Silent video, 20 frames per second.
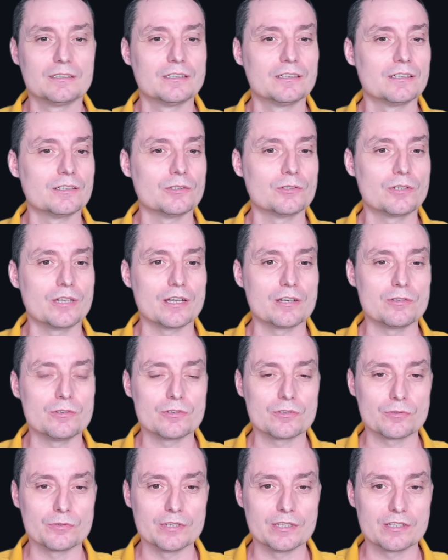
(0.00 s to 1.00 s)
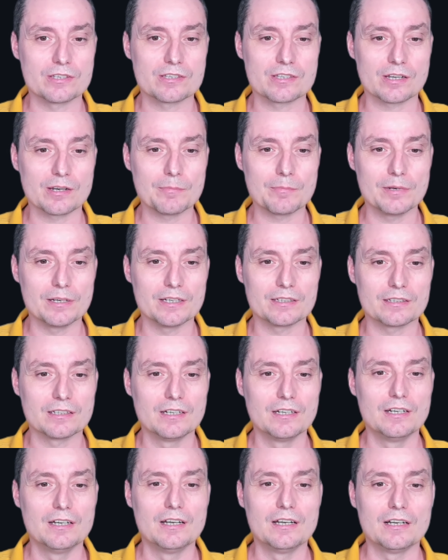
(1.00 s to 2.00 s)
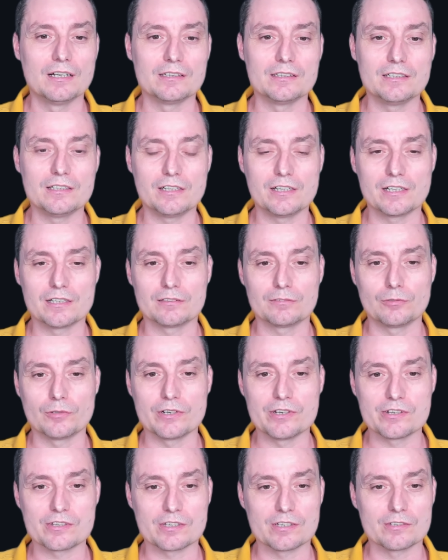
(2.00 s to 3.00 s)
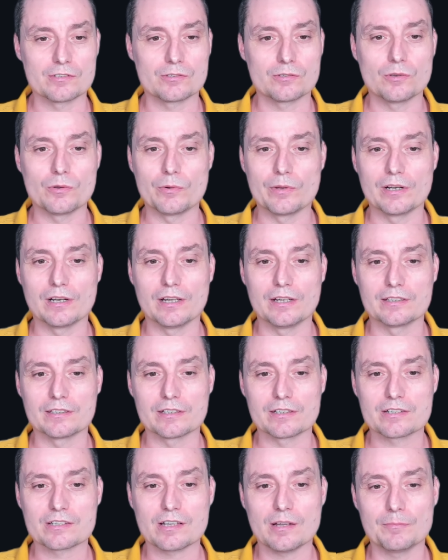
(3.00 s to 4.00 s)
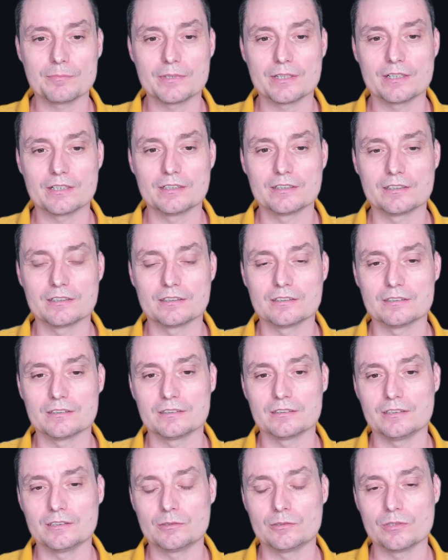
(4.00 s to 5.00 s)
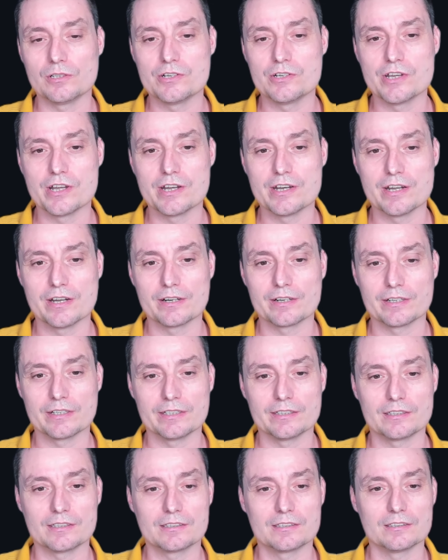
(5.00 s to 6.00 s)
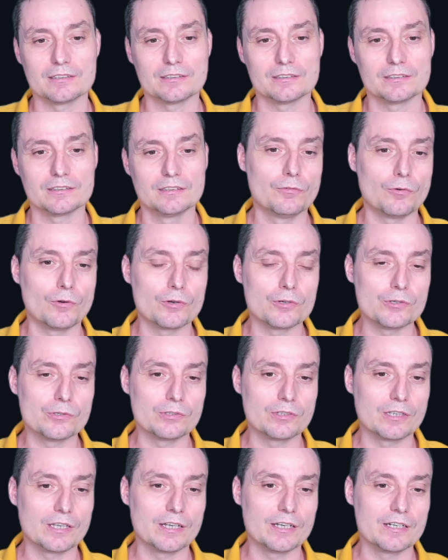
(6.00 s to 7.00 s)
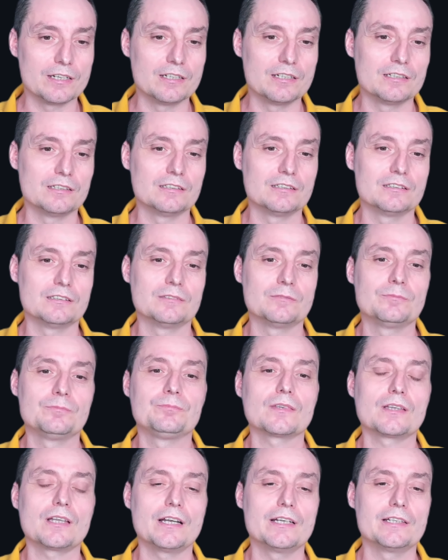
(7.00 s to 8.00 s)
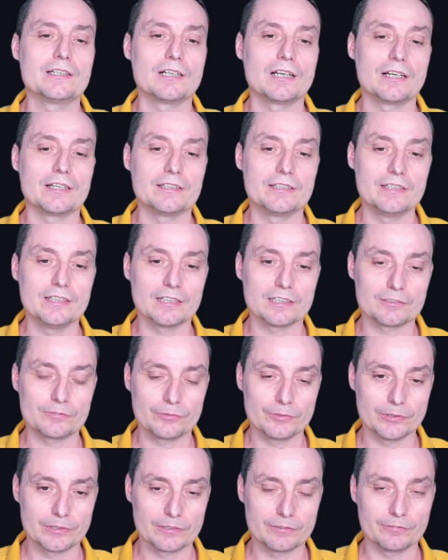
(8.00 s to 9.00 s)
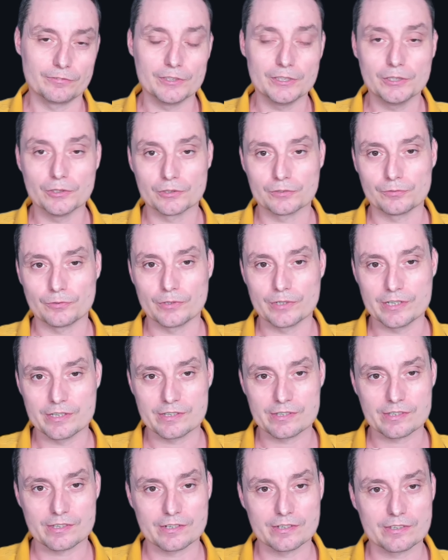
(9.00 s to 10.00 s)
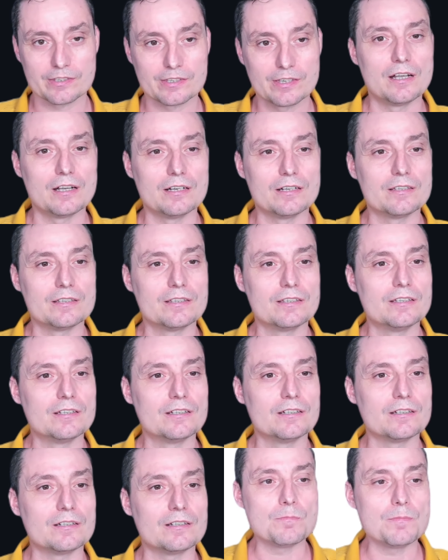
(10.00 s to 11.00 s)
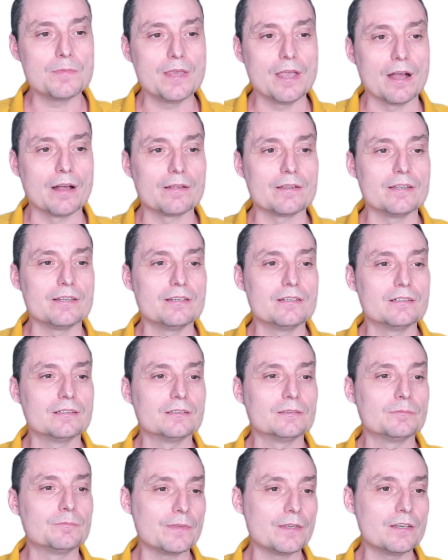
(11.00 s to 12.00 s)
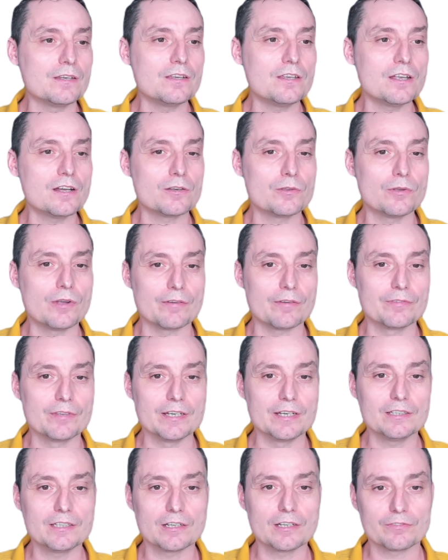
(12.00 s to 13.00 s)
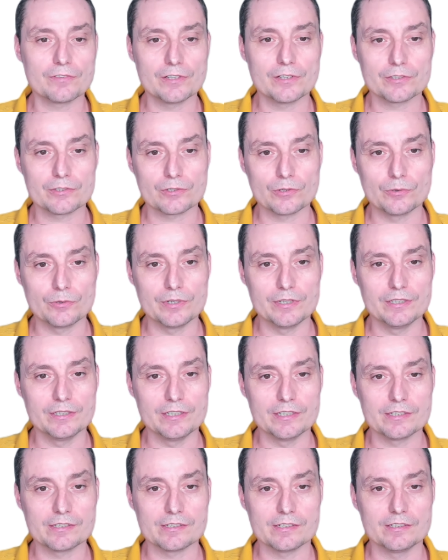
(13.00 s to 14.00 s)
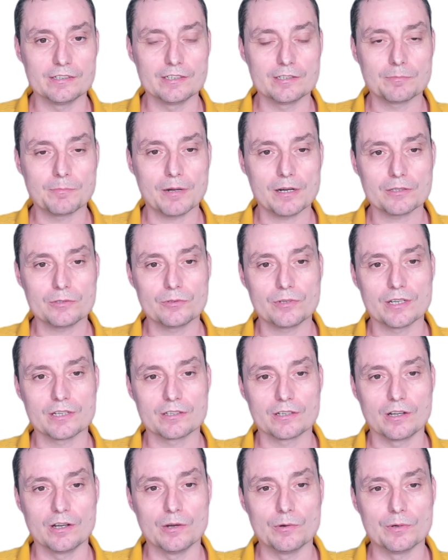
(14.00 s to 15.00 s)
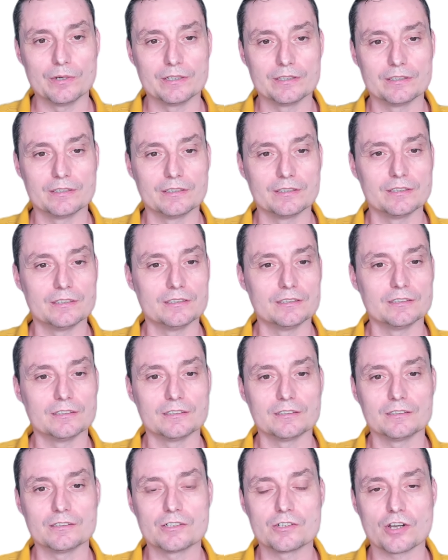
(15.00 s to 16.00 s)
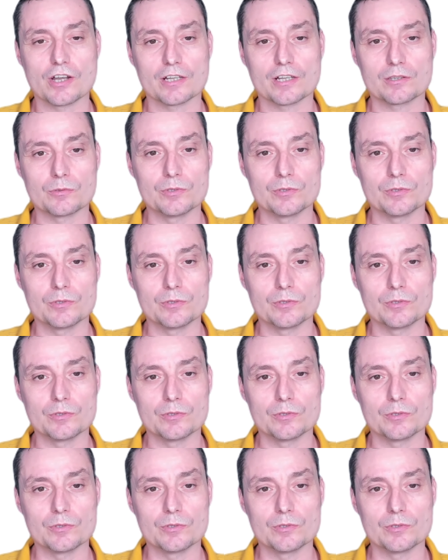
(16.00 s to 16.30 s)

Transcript: use with Streamlit. And in here, for instance, you will enter something and it will generate for you 10 title ideas for videos, for instance. And yeah, in here you have the interface. So in this part, you can go and chat